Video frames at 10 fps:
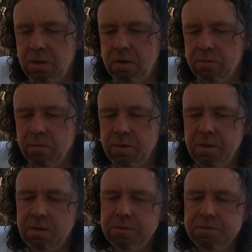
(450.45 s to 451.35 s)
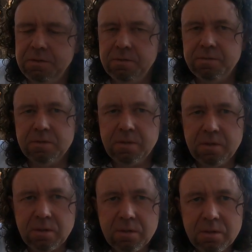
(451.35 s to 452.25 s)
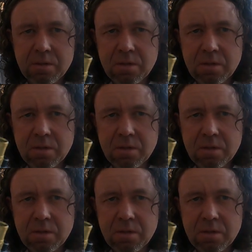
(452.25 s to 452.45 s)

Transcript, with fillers: Unreal, dude. With the little